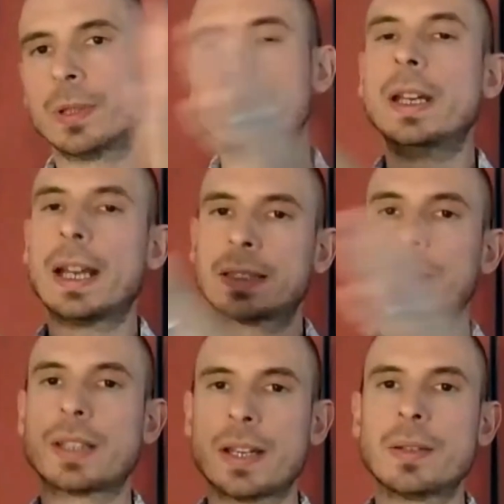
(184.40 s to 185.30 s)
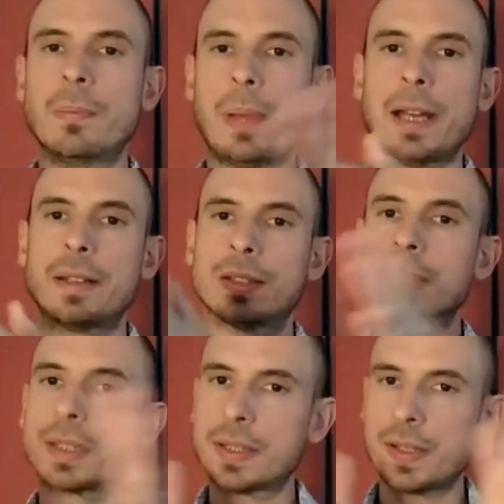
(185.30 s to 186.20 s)
between exercise and bed
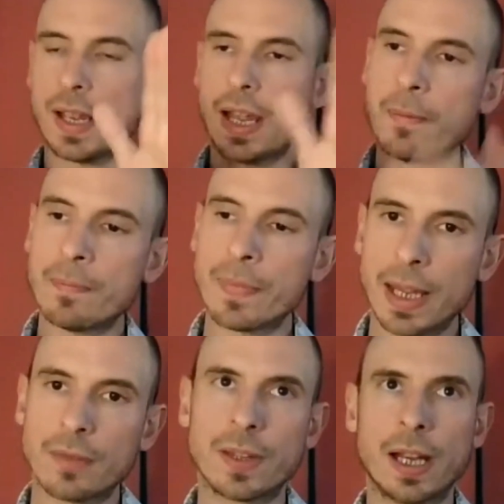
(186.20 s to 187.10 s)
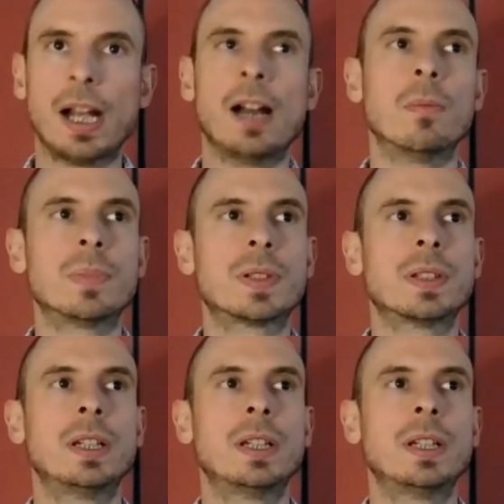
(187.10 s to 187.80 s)
just to see if that helps.